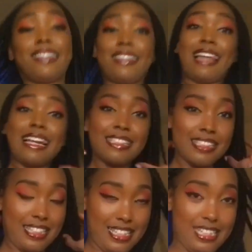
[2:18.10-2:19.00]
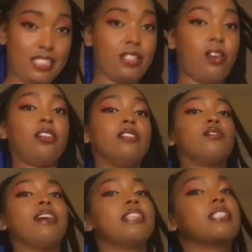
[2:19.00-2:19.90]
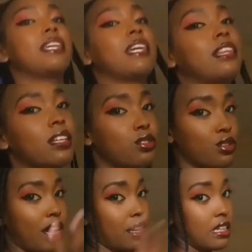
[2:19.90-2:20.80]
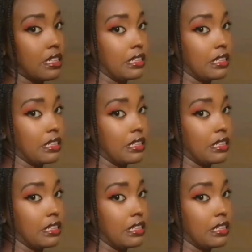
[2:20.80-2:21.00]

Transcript: that is also a style that you can